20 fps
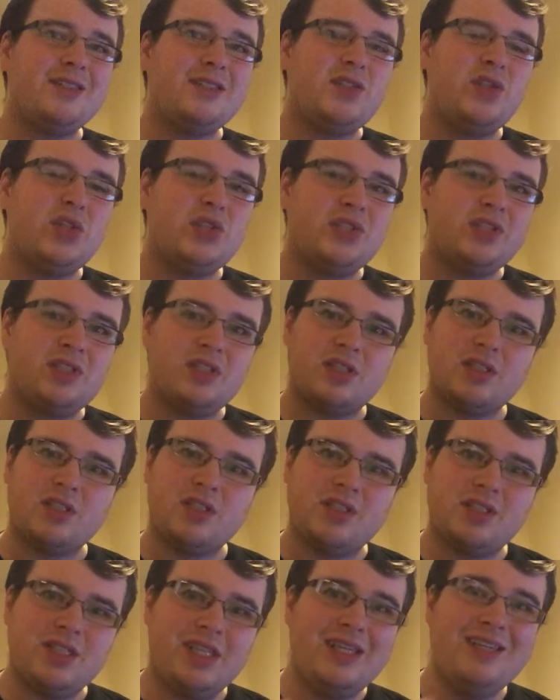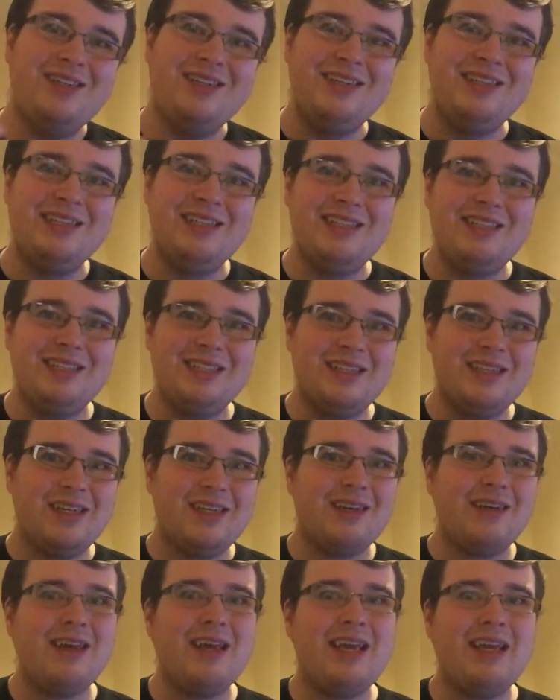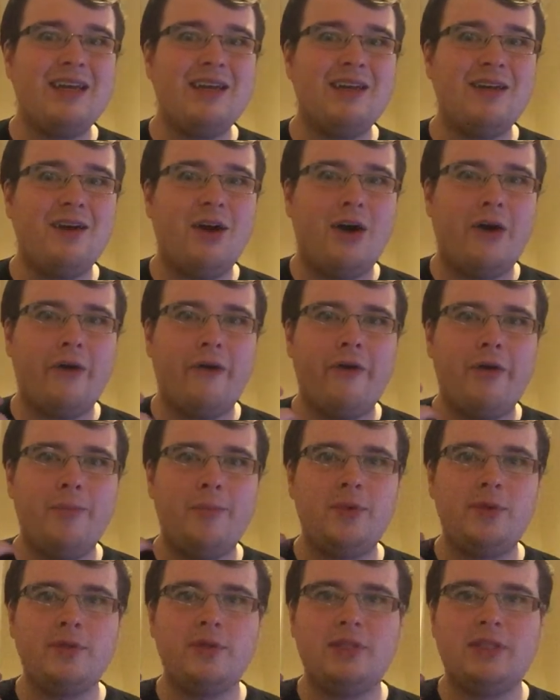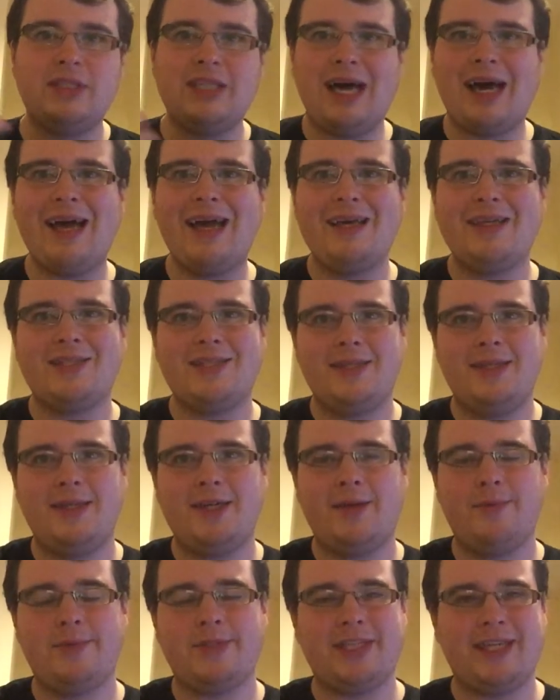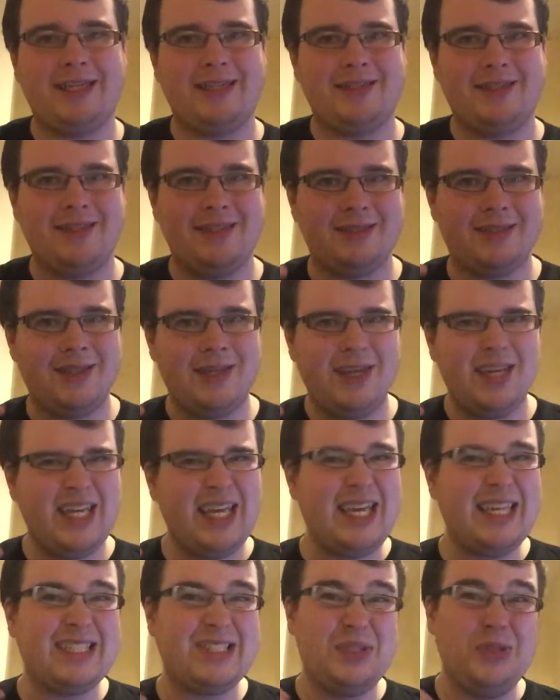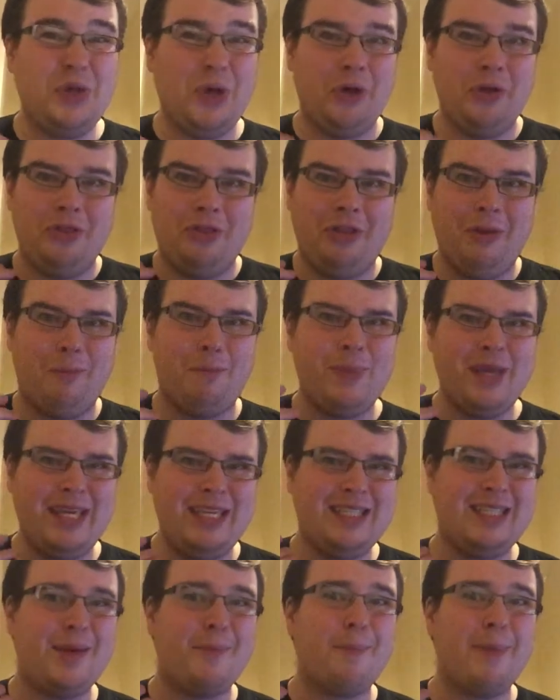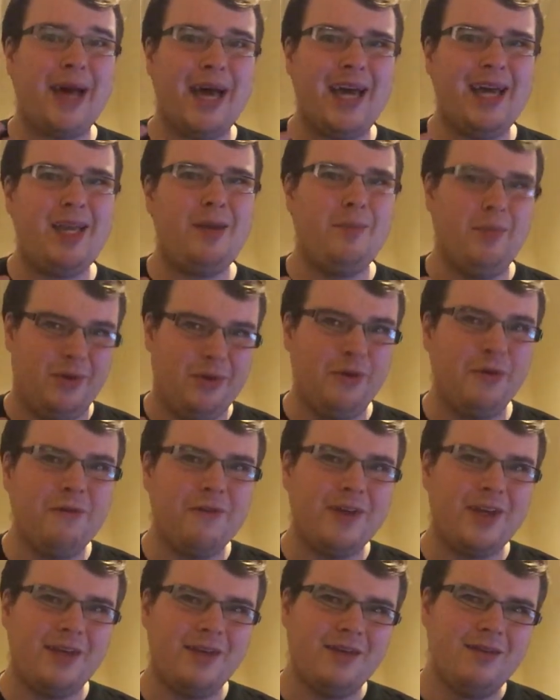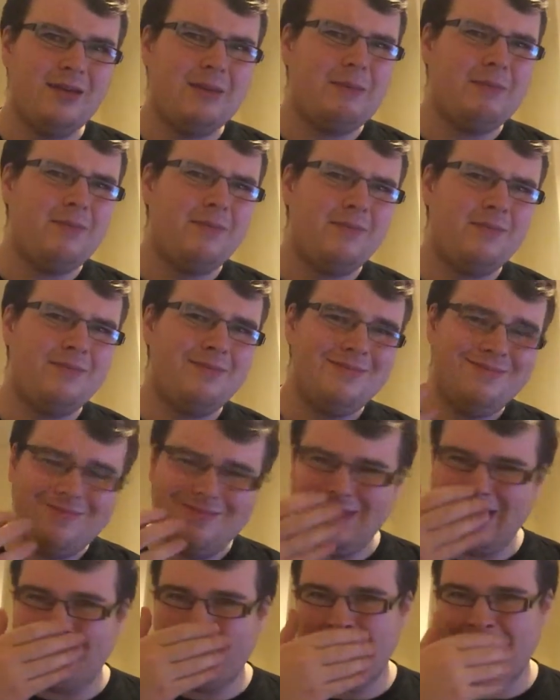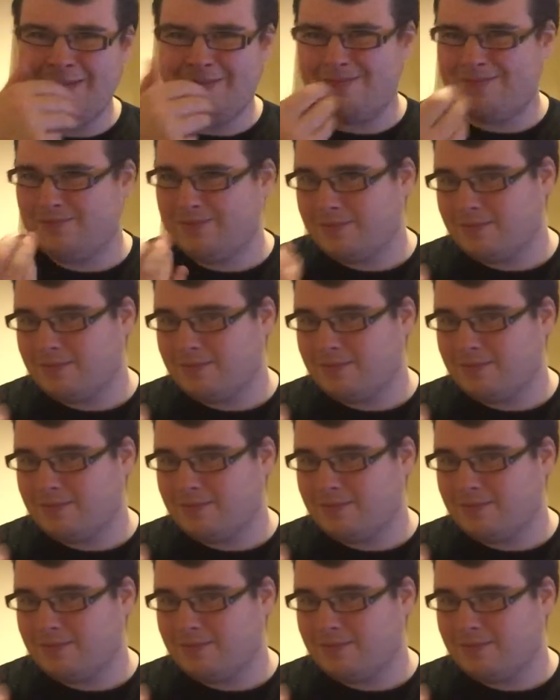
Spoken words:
to succeed in horrible, dire circumstances is not the Peter Pan movie. I mean,